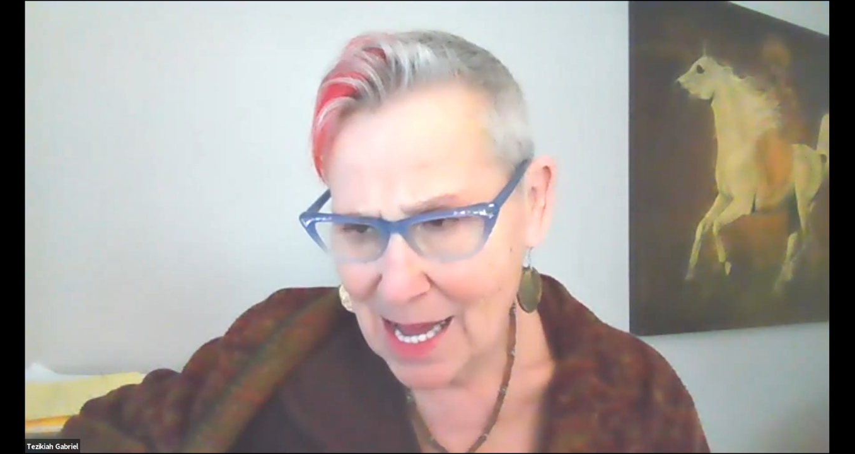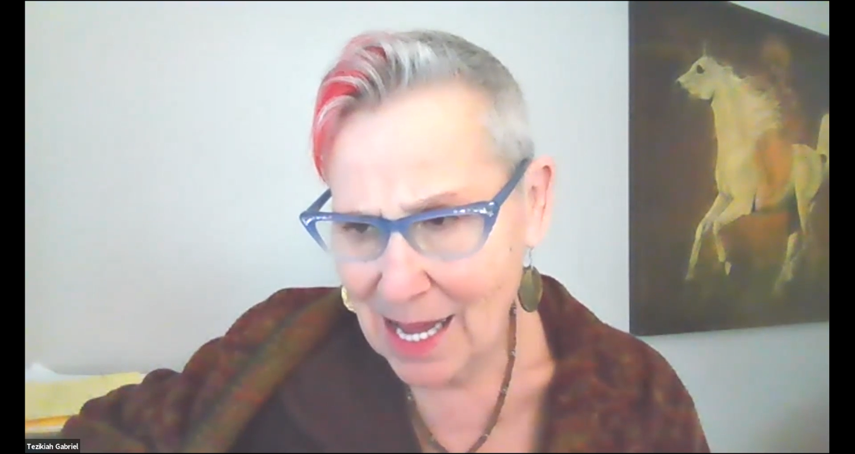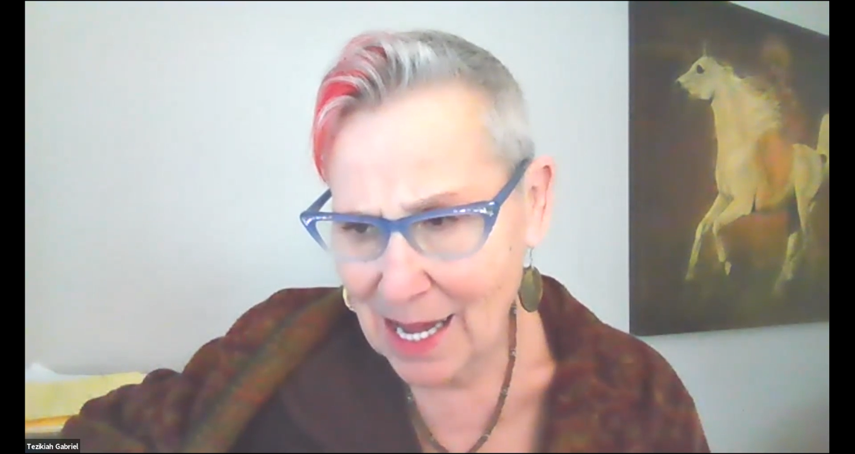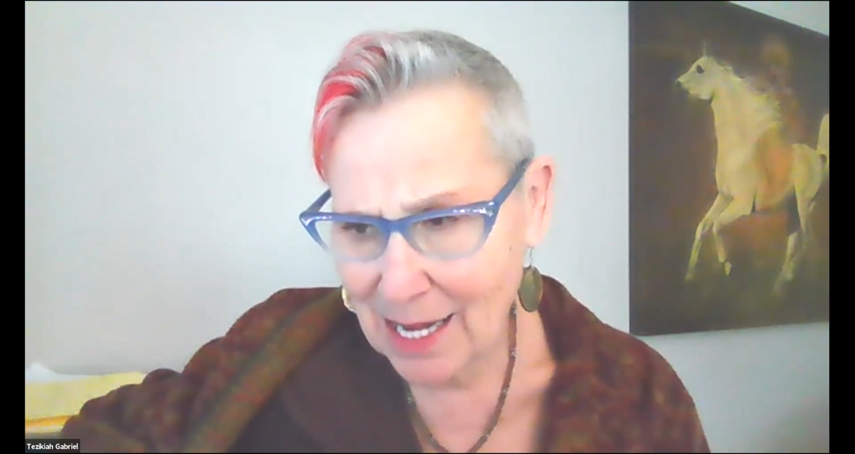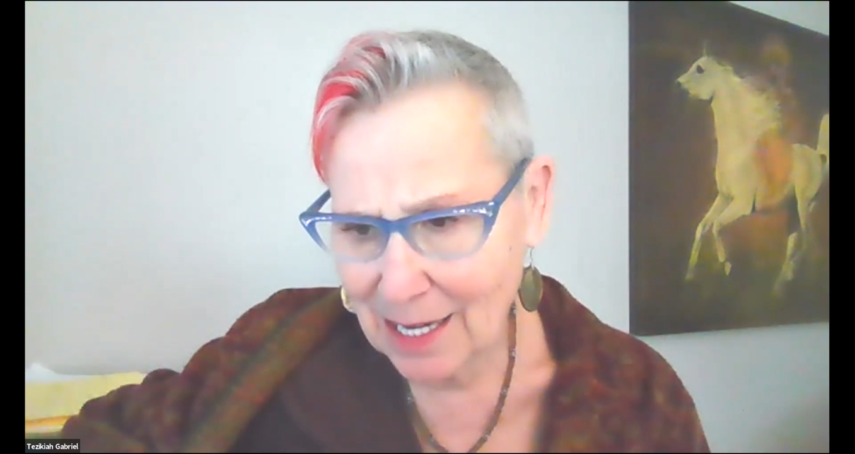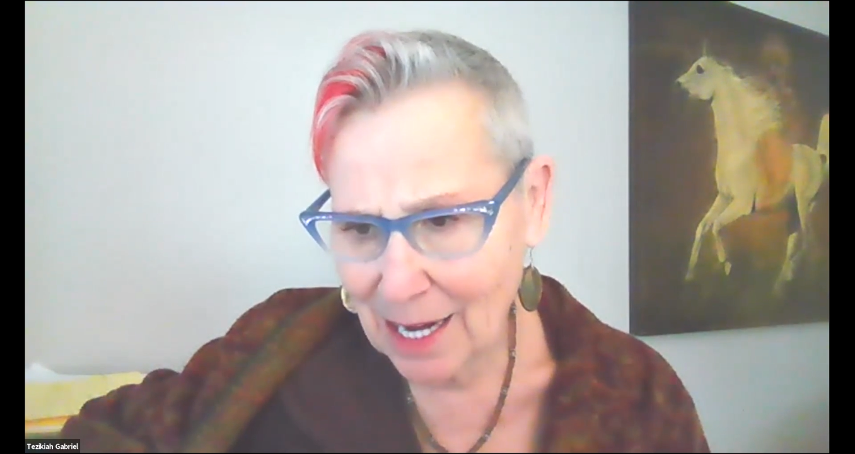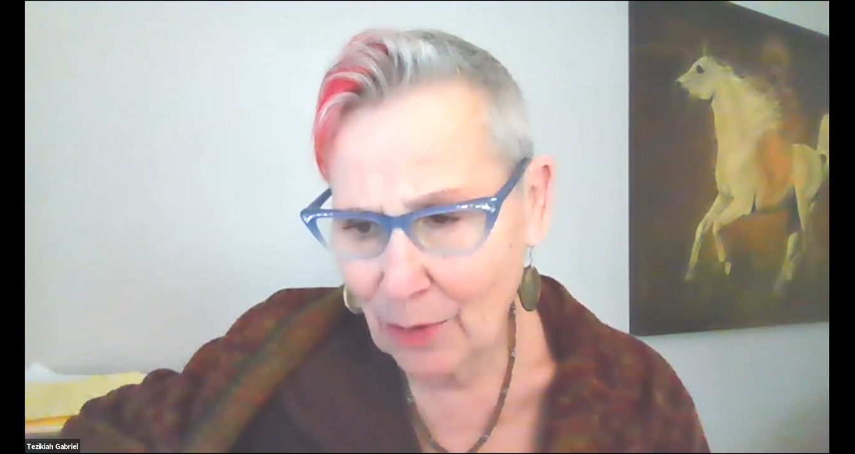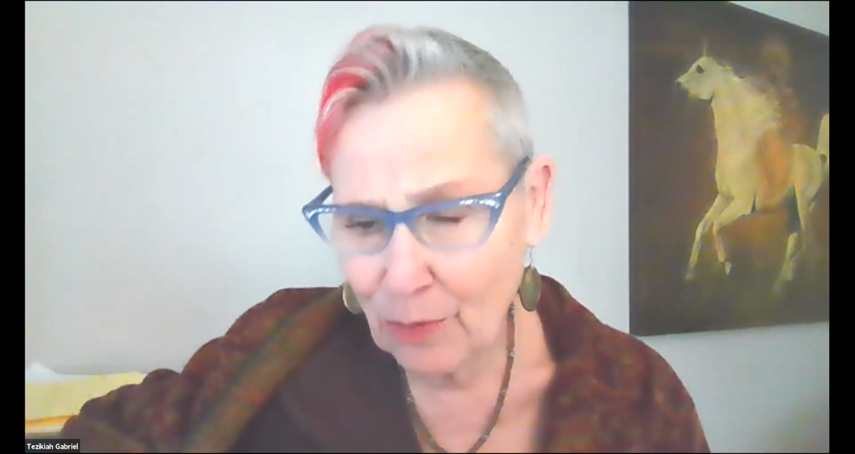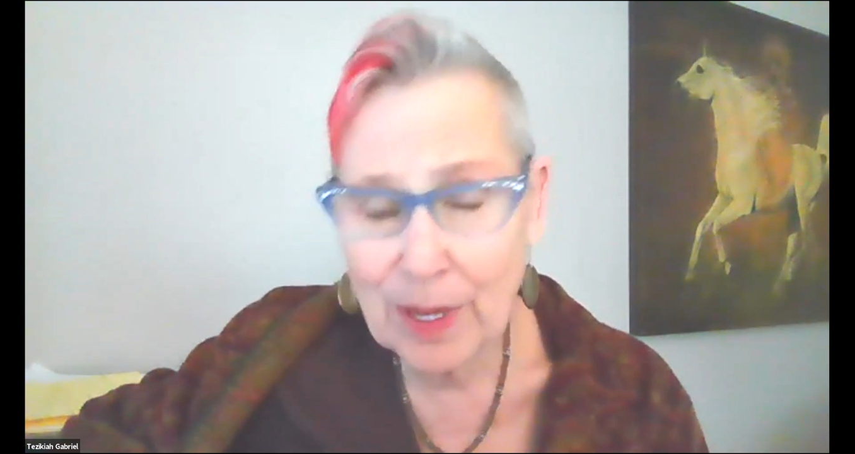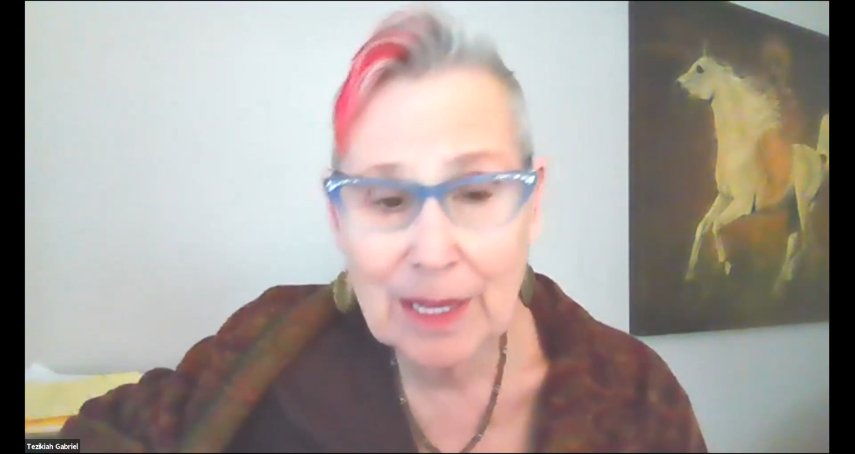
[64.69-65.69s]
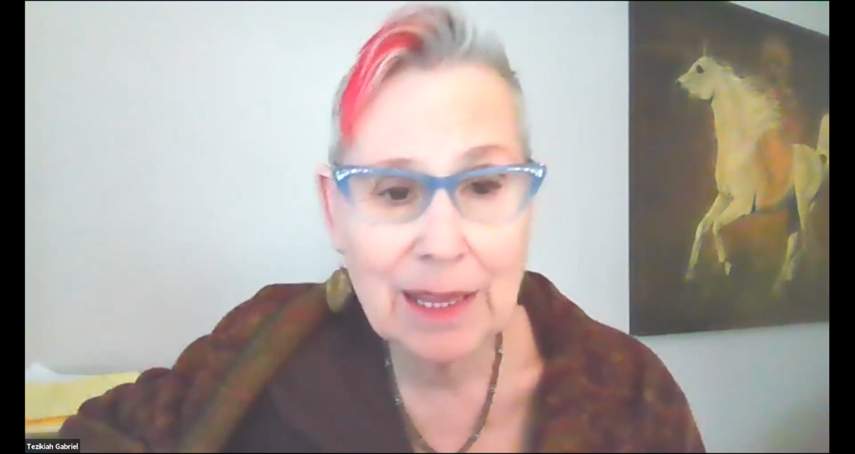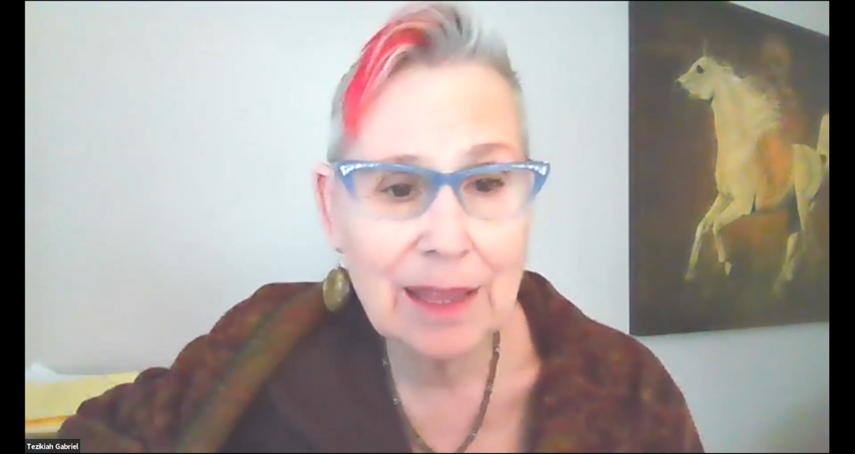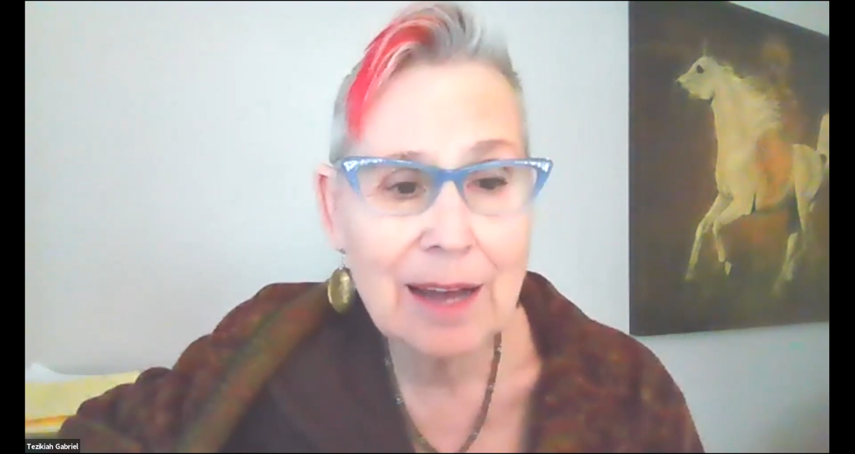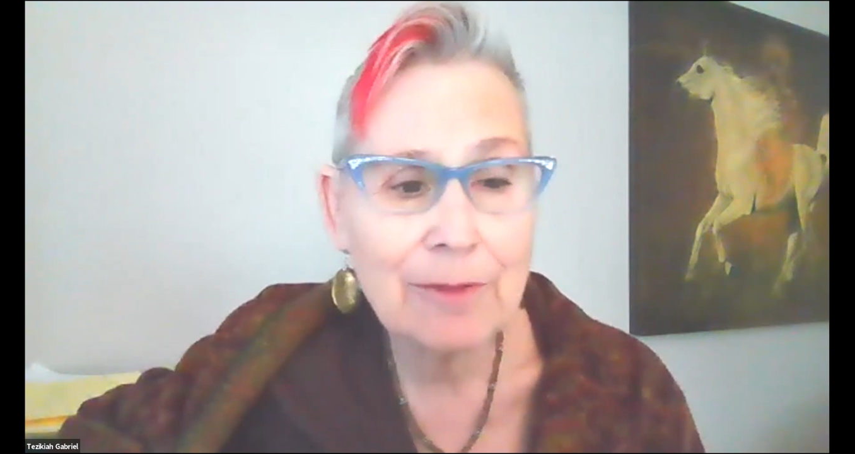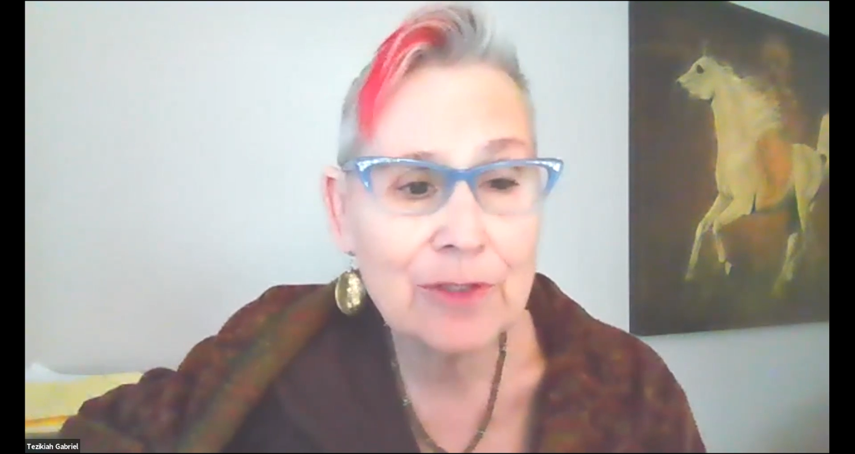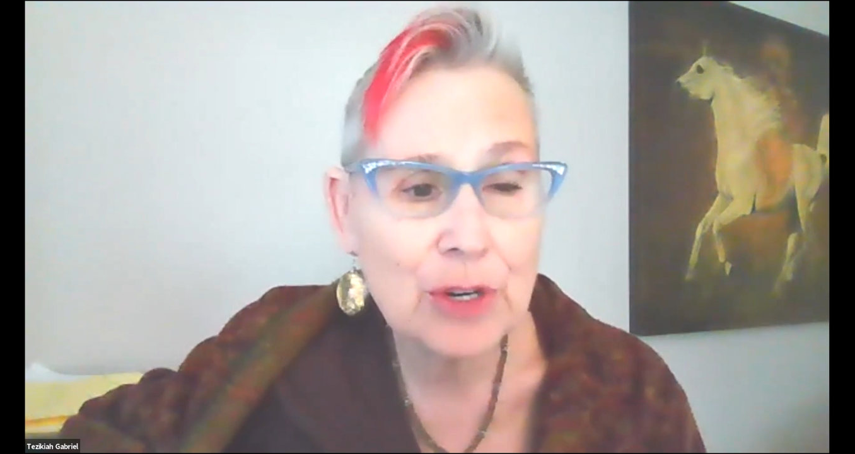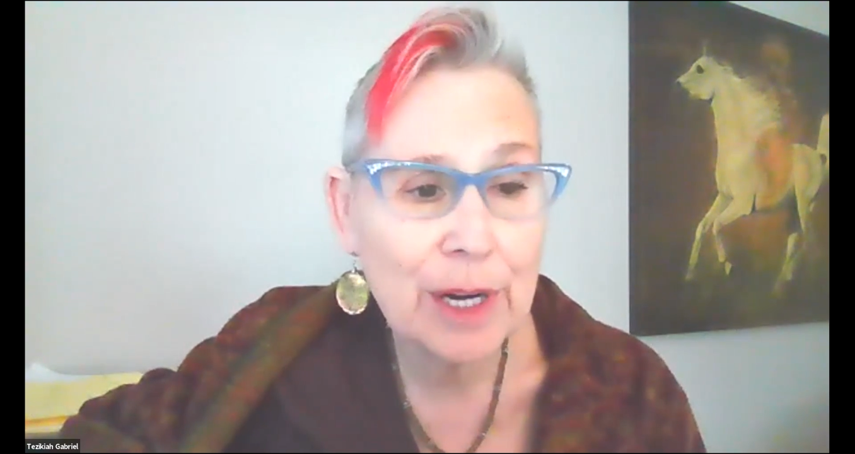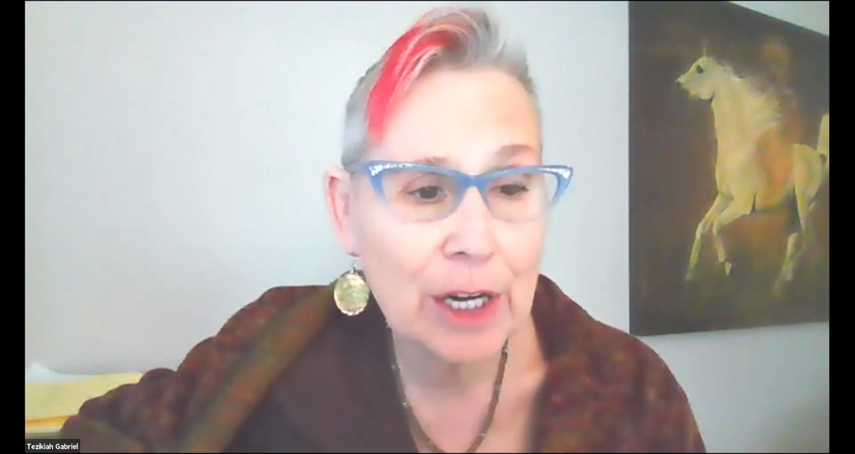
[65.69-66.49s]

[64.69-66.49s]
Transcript: And we'd love to